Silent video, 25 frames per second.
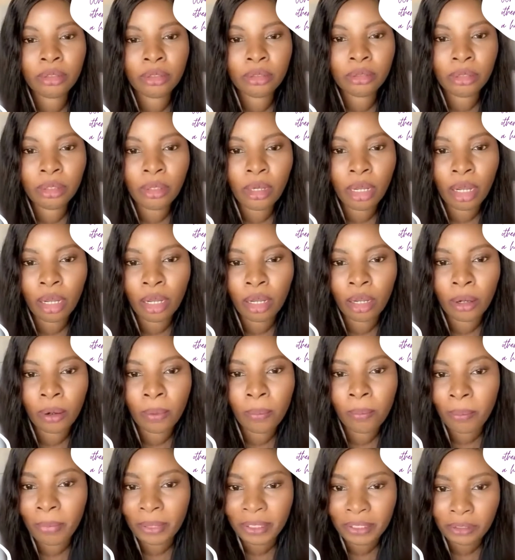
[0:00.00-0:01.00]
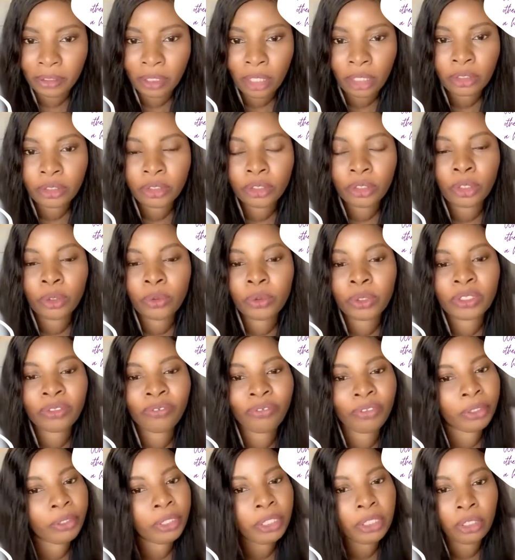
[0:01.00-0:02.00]
my doctor was
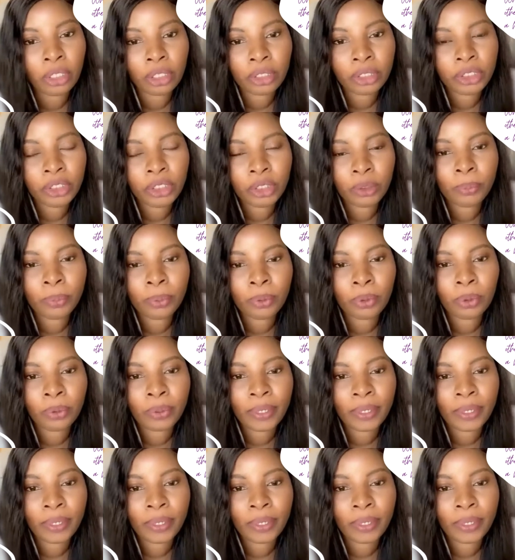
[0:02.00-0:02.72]
very knowledgeable,